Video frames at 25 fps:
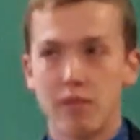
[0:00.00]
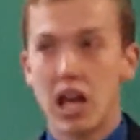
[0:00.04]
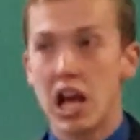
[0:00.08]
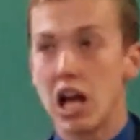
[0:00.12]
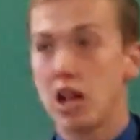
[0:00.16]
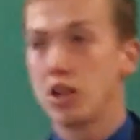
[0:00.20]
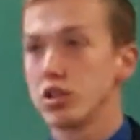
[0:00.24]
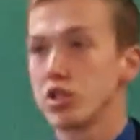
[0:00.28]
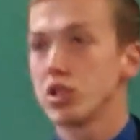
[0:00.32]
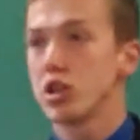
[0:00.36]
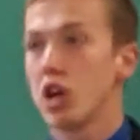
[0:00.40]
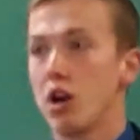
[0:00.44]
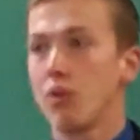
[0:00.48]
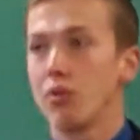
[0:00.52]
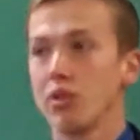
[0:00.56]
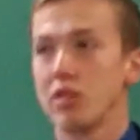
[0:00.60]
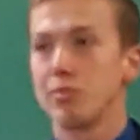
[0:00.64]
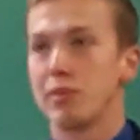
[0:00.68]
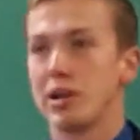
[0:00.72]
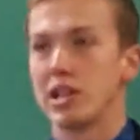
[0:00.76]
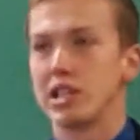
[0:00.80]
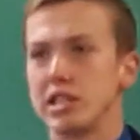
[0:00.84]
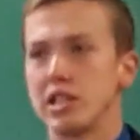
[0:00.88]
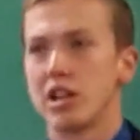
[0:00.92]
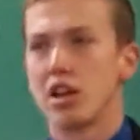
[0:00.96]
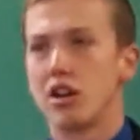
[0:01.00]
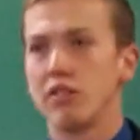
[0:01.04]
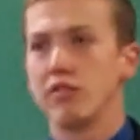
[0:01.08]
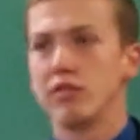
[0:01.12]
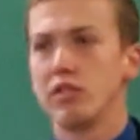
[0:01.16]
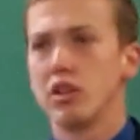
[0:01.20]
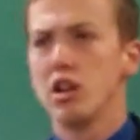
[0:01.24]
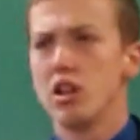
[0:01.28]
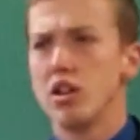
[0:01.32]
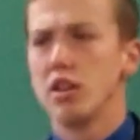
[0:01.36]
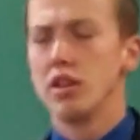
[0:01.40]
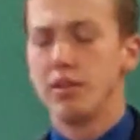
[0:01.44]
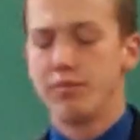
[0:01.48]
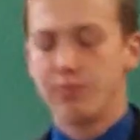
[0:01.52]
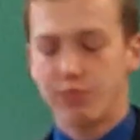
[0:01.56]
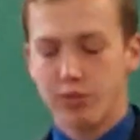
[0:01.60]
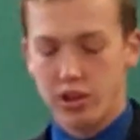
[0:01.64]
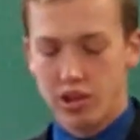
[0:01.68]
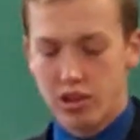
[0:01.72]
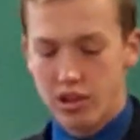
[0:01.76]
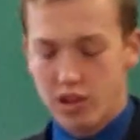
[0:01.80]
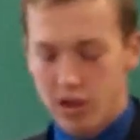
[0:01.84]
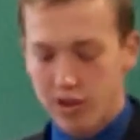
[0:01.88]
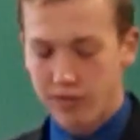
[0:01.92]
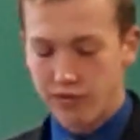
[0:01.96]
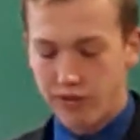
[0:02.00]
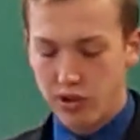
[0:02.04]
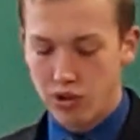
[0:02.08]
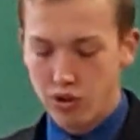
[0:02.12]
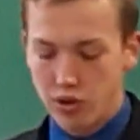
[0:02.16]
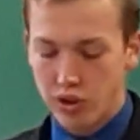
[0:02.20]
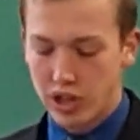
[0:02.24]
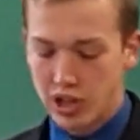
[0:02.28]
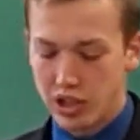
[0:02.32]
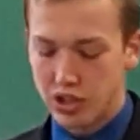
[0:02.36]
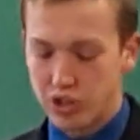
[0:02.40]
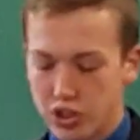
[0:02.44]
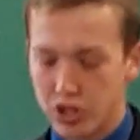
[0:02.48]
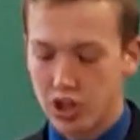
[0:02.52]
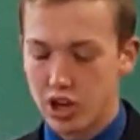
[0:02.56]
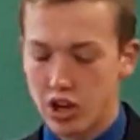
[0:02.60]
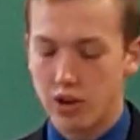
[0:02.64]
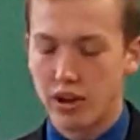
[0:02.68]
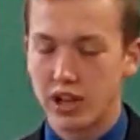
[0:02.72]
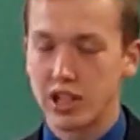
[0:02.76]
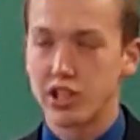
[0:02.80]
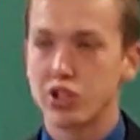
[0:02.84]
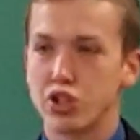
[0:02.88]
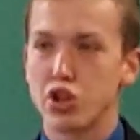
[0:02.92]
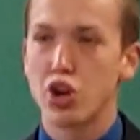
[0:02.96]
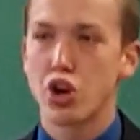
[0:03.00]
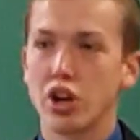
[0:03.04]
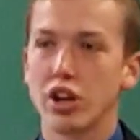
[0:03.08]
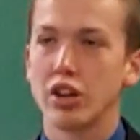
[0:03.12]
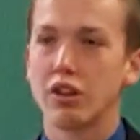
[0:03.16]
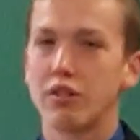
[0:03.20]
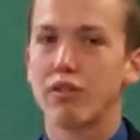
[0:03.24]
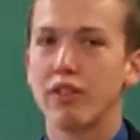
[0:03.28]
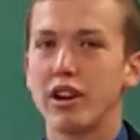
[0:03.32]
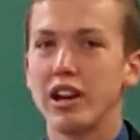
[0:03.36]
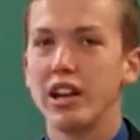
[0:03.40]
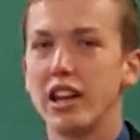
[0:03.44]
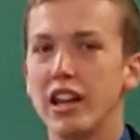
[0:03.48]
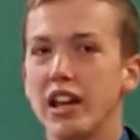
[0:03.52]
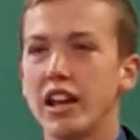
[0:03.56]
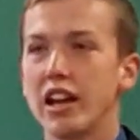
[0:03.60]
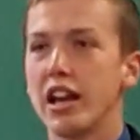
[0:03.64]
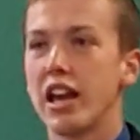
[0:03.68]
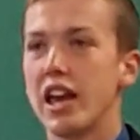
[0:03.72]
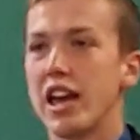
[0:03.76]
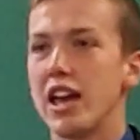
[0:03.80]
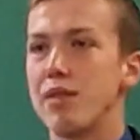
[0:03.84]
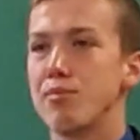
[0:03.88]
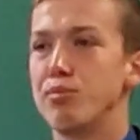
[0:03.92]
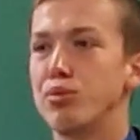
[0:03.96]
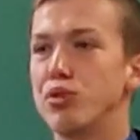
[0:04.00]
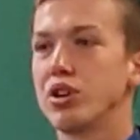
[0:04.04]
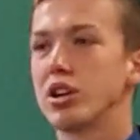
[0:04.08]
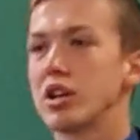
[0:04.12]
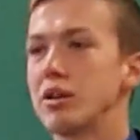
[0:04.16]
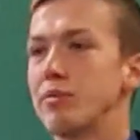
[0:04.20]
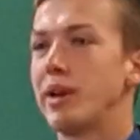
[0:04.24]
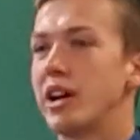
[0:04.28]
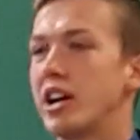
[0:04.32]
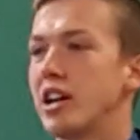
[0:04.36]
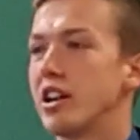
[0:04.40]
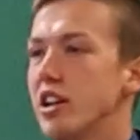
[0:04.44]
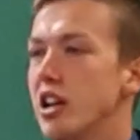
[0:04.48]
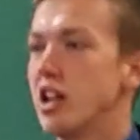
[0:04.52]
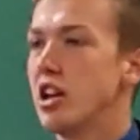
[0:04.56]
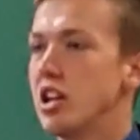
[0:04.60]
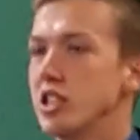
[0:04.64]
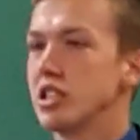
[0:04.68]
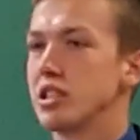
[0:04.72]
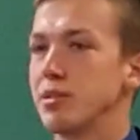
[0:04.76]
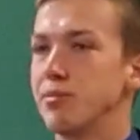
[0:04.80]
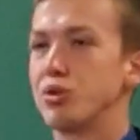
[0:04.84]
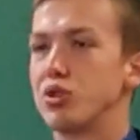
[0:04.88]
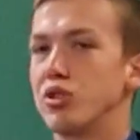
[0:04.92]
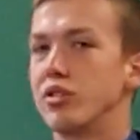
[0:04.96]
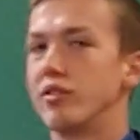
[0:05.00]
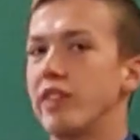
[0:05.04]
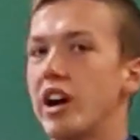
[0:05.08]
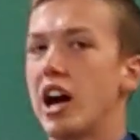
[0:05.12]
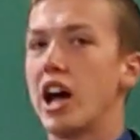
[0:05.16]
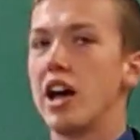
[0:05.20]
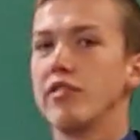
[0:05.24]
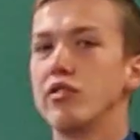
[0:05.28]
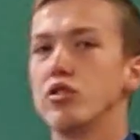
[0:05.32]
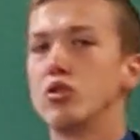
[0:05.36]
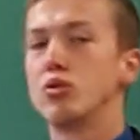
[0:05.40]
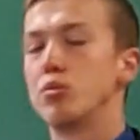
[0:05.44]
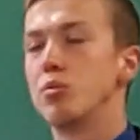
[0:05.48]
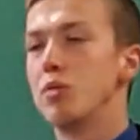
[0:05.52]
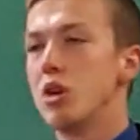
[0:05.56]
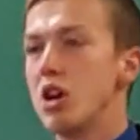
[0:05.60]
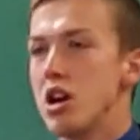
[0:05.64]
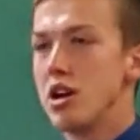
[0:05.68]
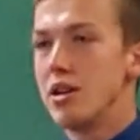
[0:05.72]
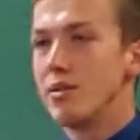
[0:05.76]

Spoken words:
I'll start with myself. A few years ago, I started reading a book about some survival